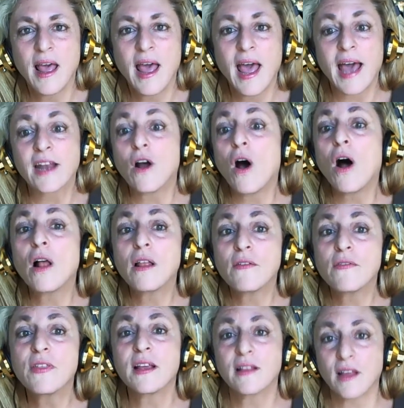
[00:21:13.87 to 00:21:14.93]
And all of
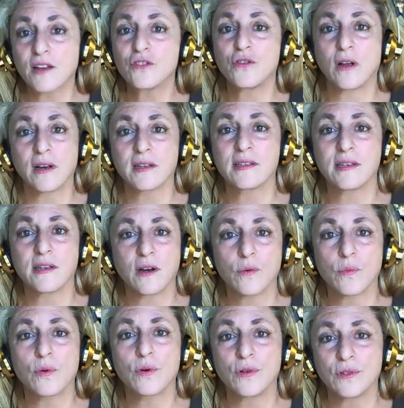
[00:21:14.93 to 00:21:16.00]
the electronics in our
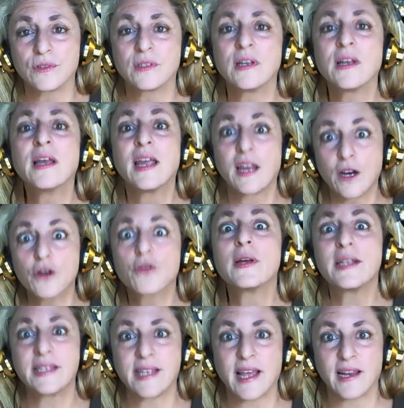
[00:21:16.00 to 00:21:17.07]
world
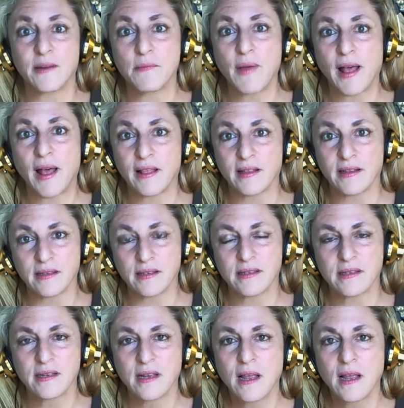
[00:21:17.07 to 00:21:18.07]
increase that imbalance.